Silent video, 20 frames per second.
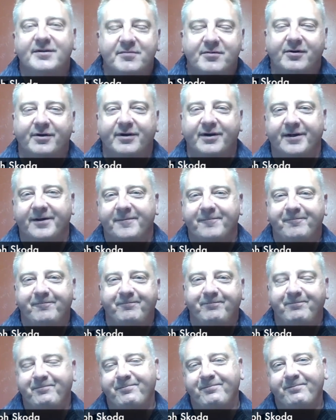morning.
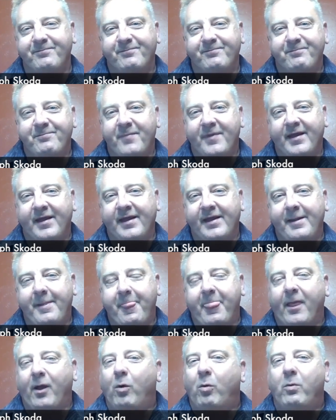
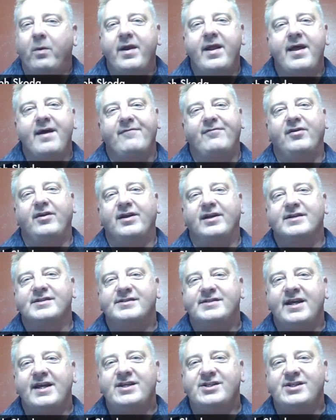Whatever it is, take